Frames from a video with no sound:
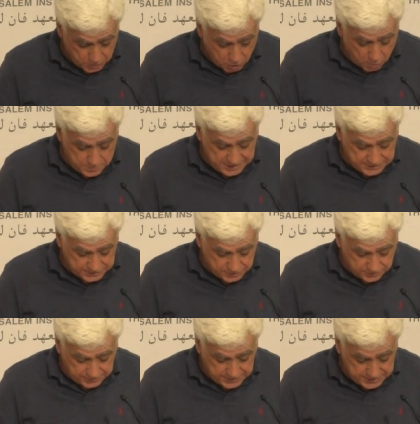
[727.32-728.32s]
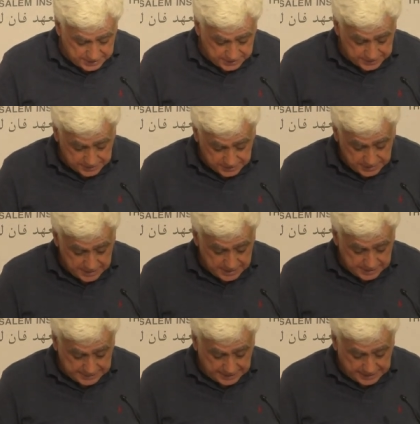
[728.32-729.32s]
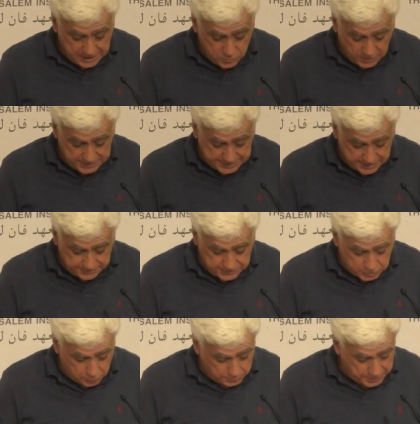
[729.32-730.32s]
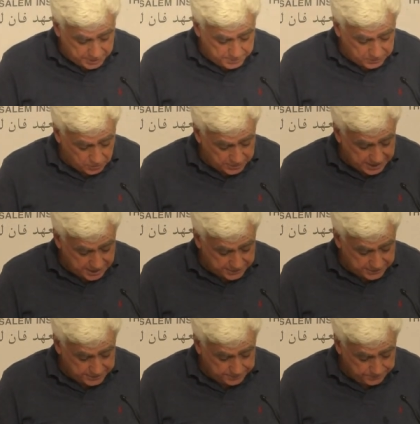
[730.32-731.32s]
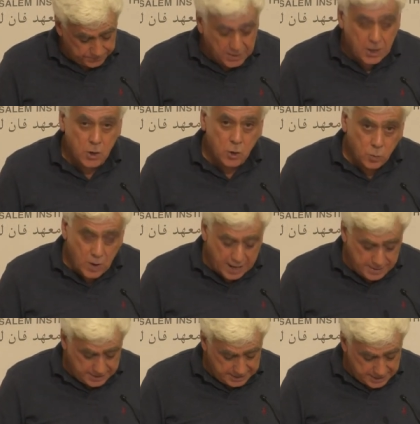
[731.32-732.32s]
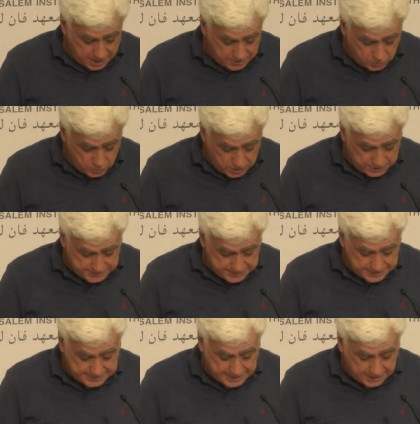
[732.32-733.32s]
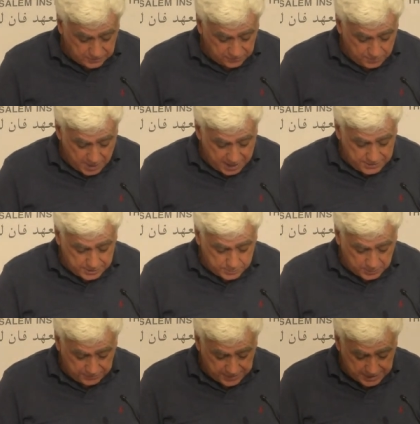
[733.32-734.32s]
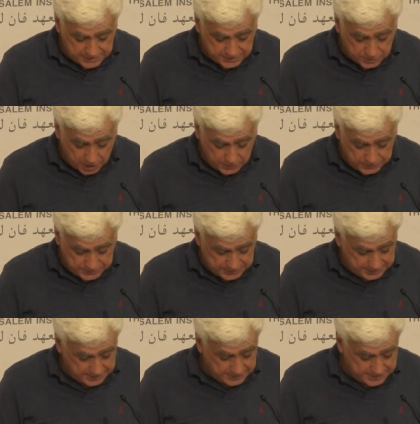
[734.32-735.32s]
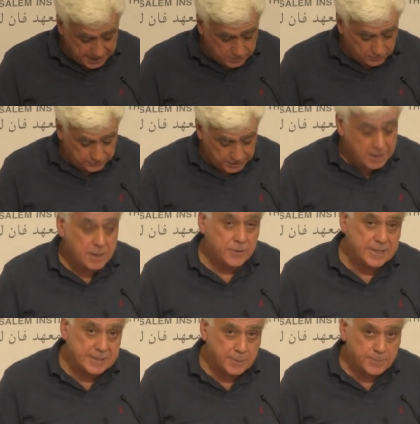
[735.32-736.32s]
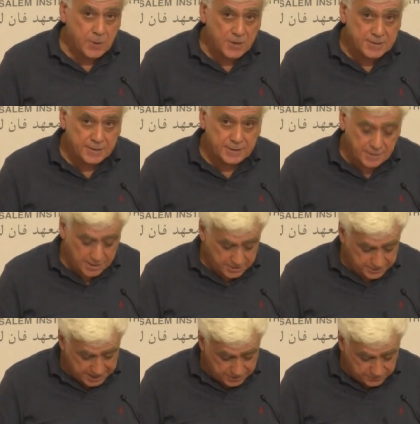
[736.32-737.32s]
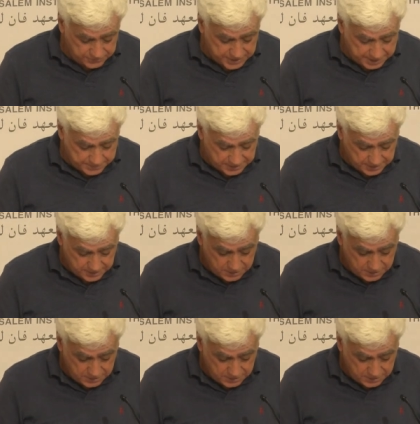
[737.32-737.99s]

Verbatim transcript: or Ministry of Interior, seeking one service or permit or the other. When, in other words, the state of mind that prevails throughout the city is that of reciprocity rather than of grabbing,